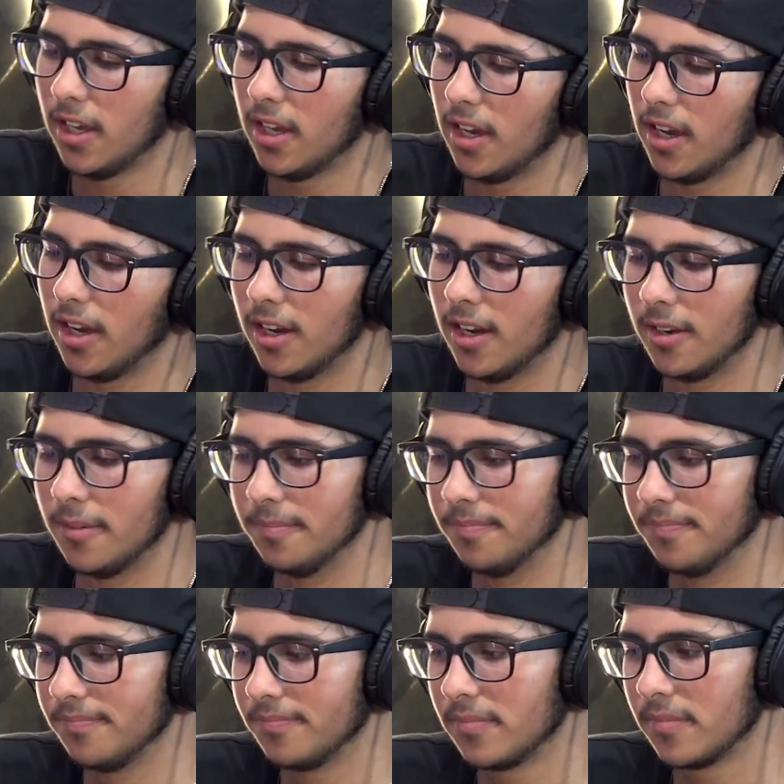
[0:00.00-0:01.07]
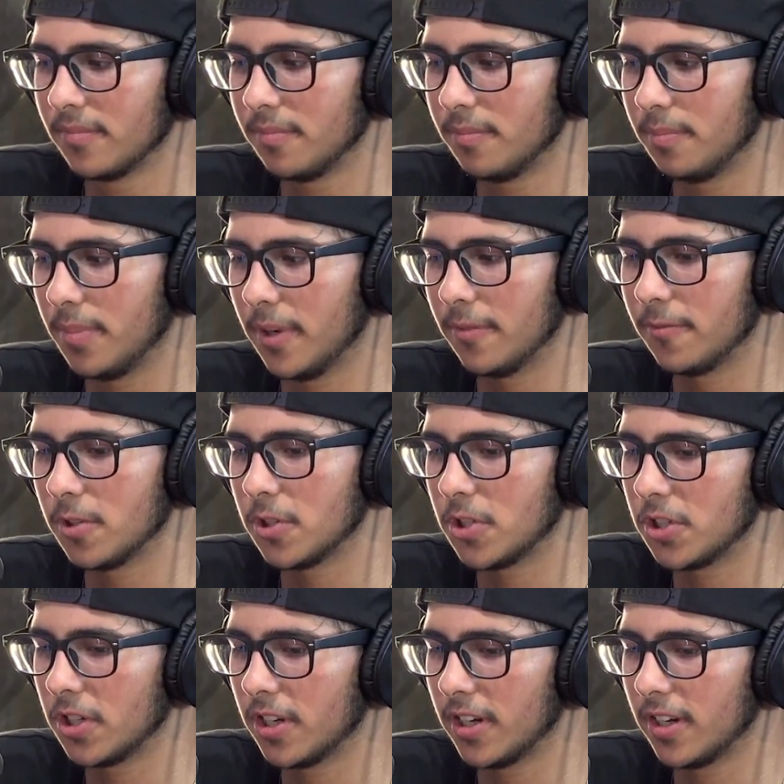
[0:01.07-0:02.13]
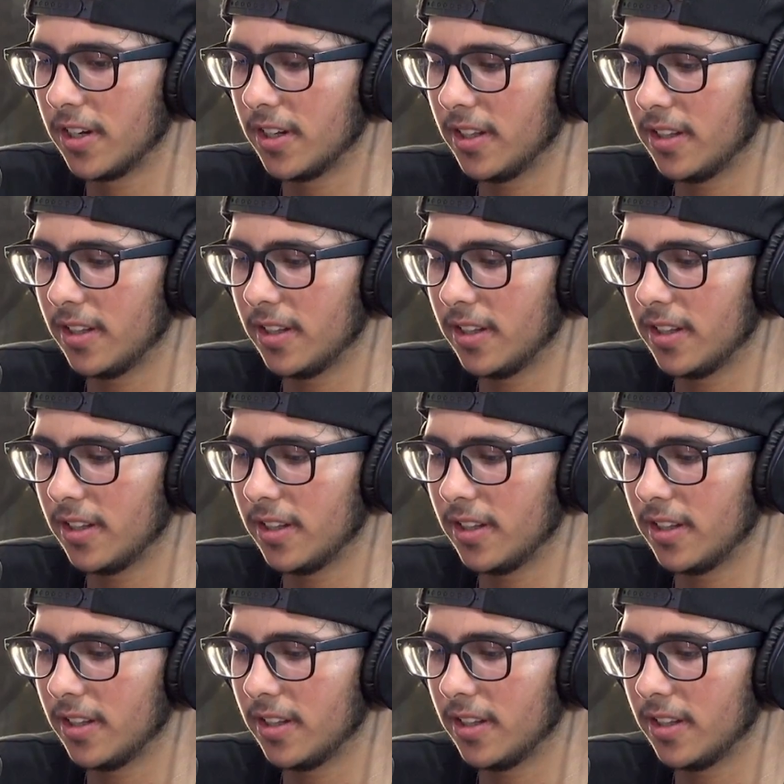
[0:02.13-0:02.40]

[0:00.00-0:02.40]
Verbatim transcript: but for sure,